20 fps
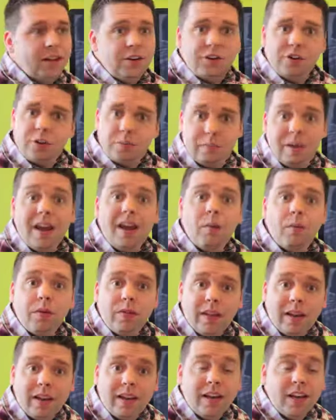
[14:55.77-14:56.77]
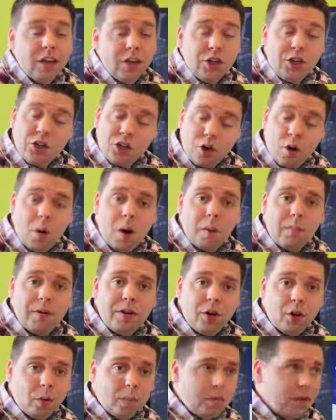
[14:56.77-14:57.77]
They just pay when they show up
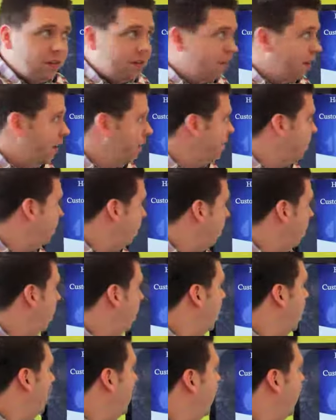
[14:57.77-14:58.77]
at your business. So